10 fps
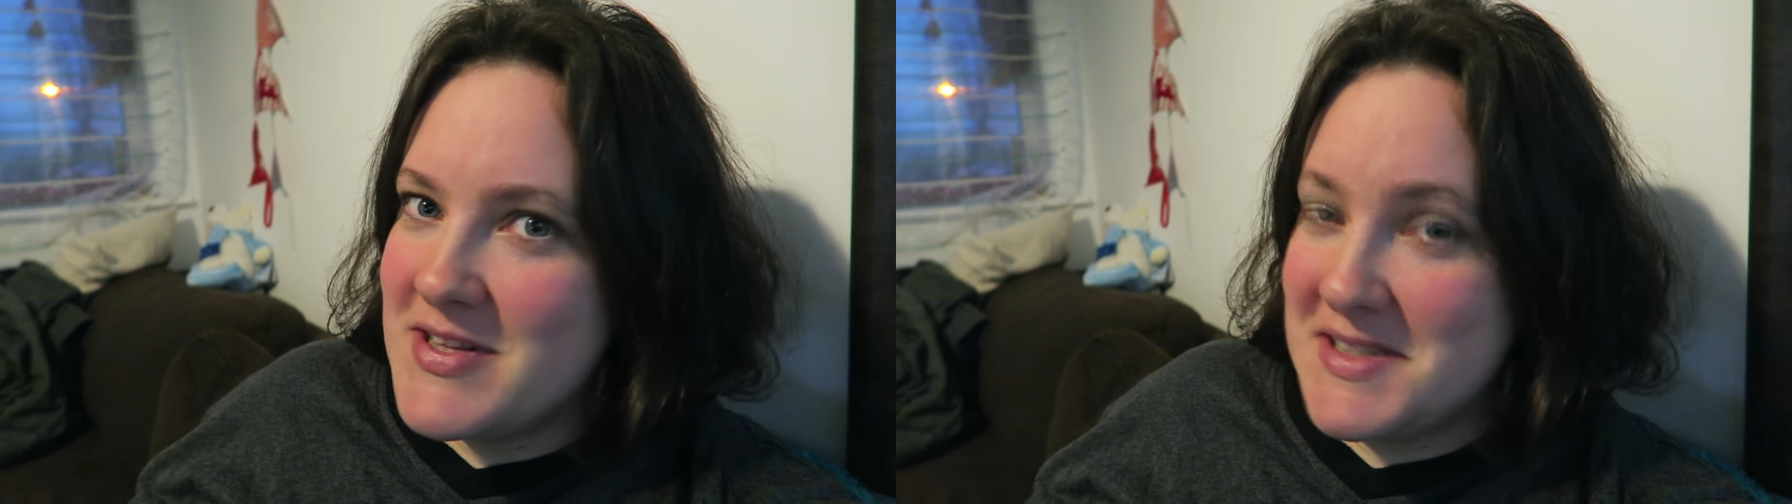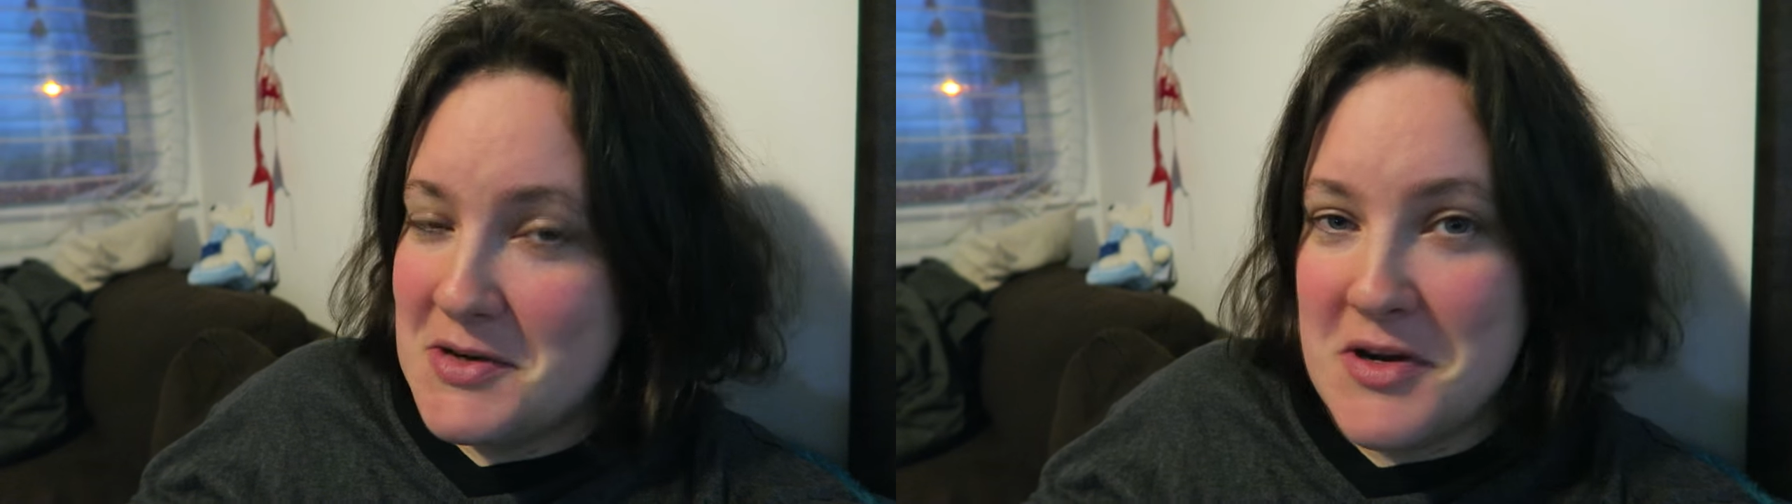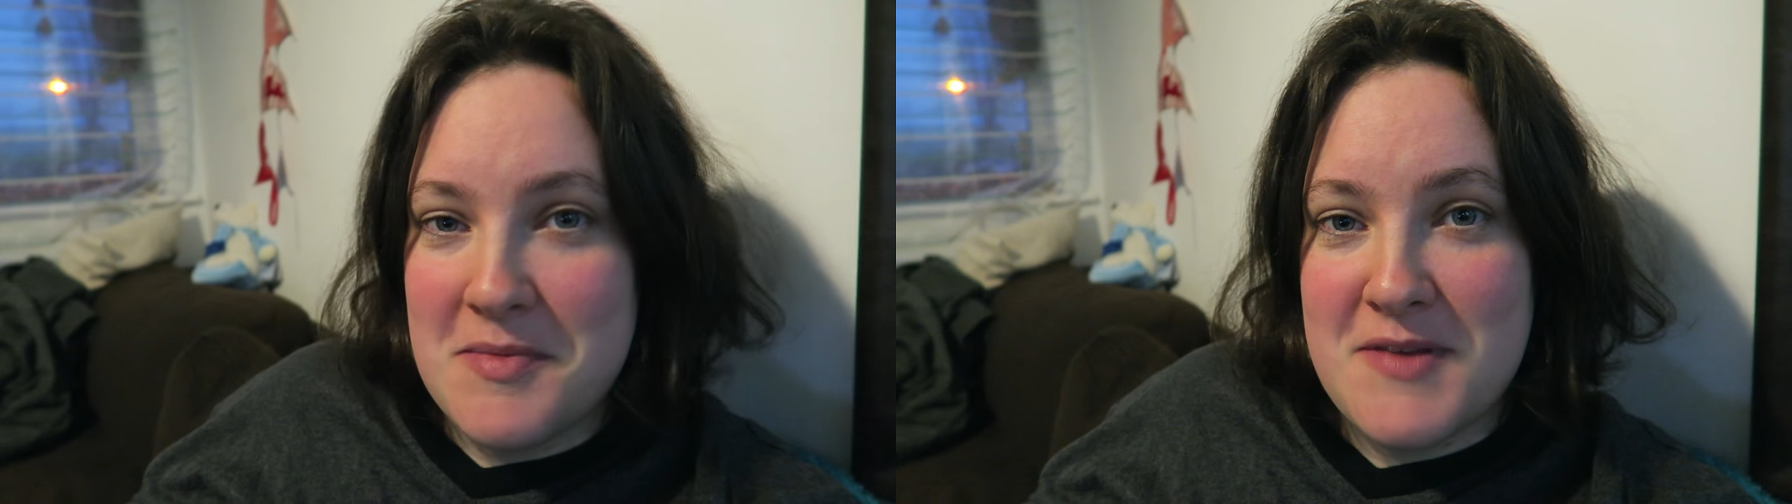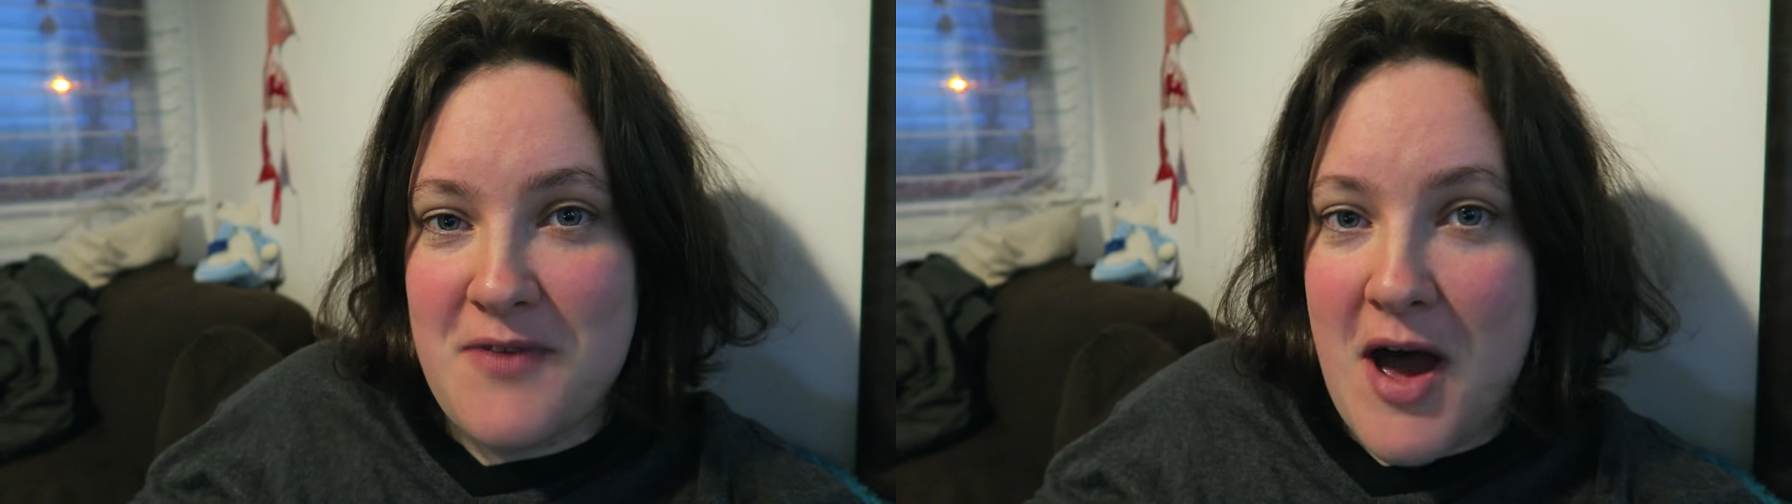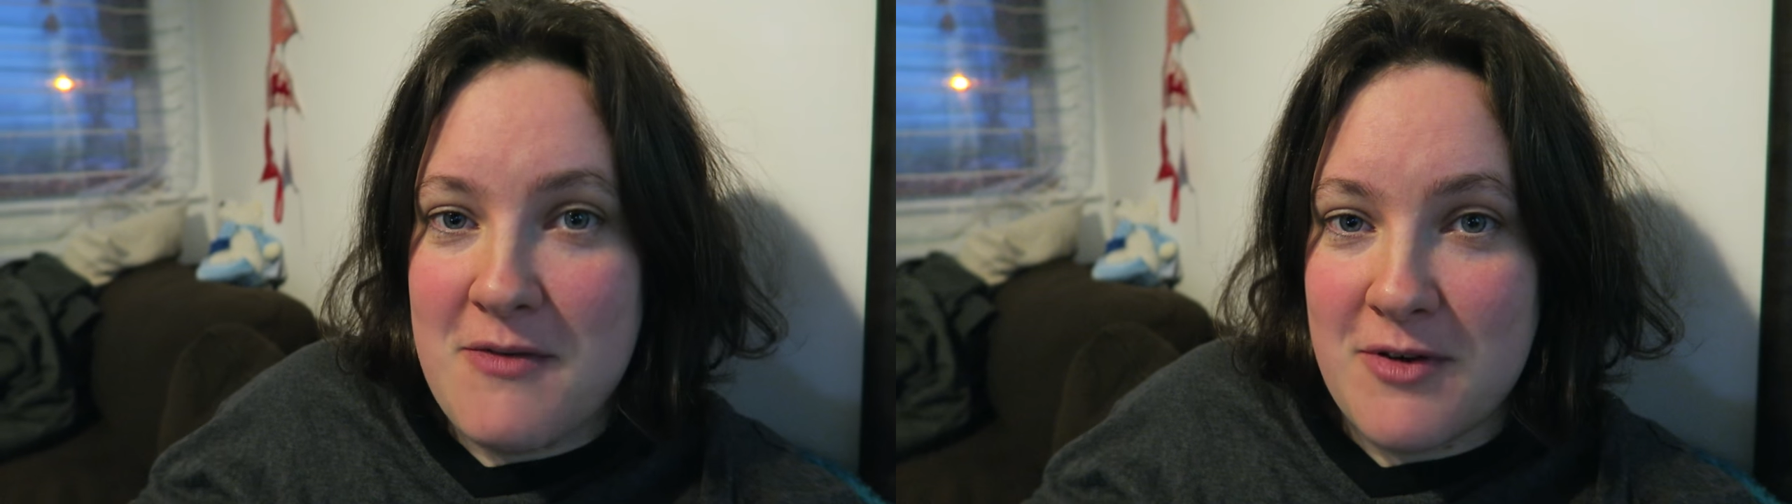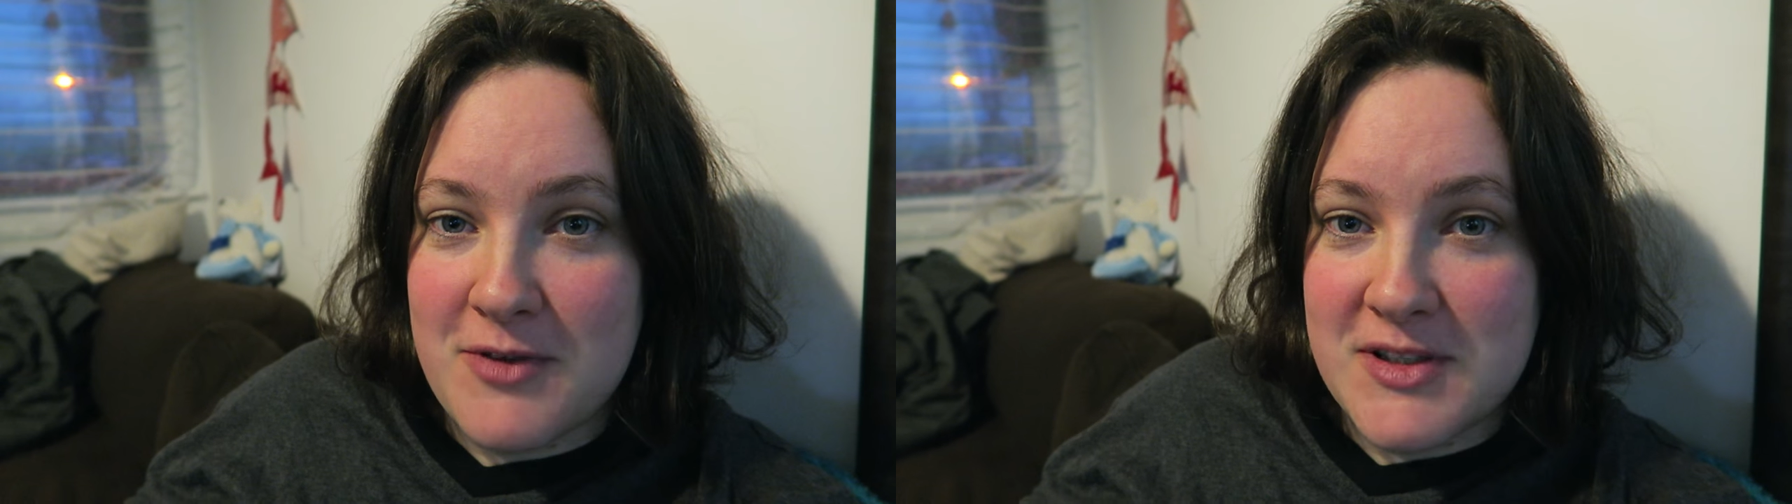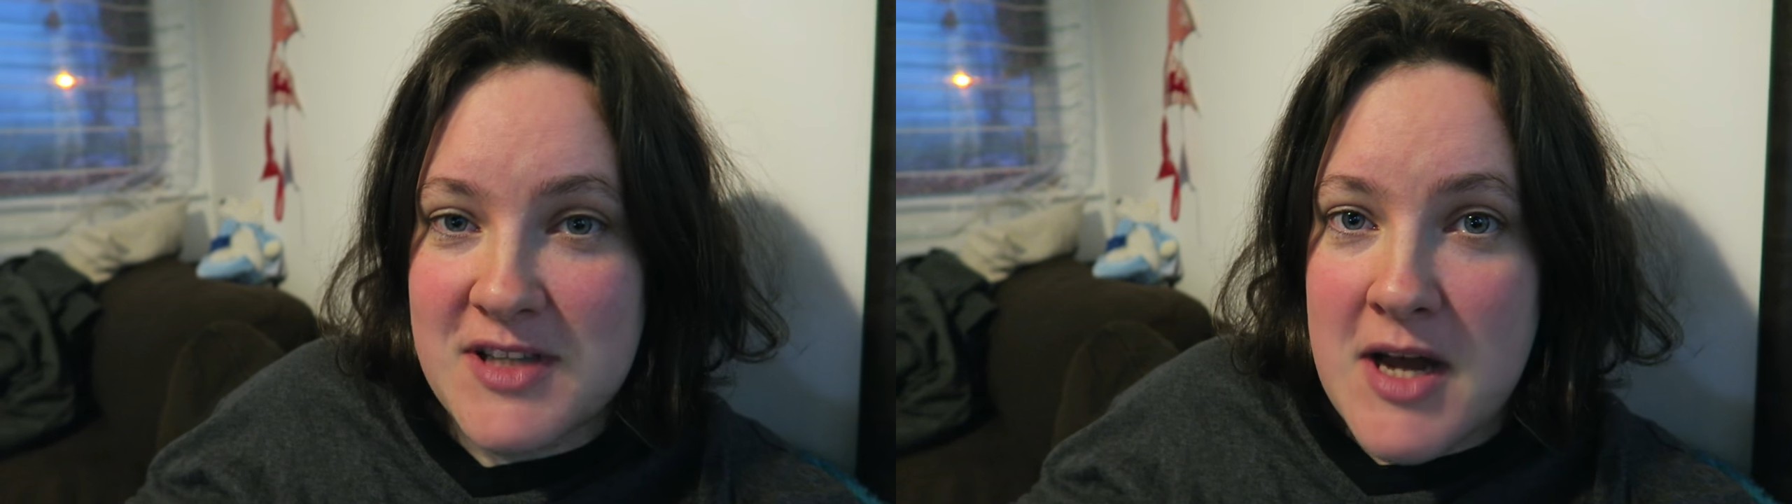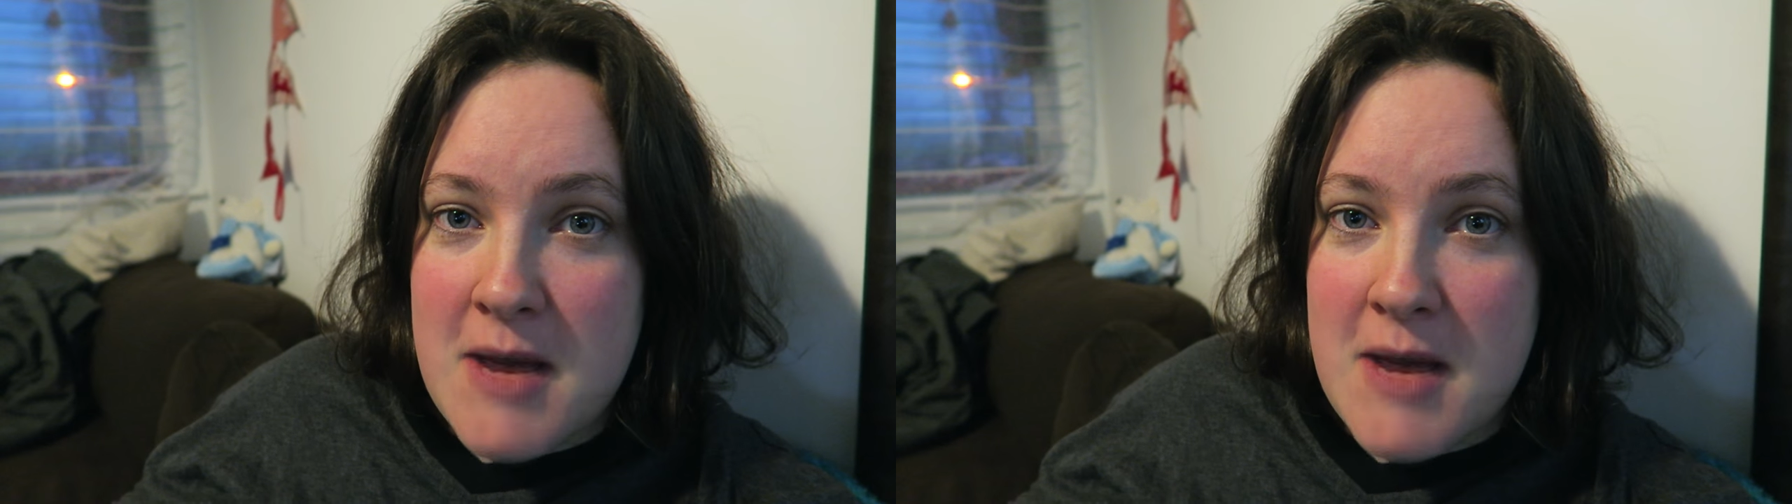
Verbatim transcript: there's still going to be 5 of us.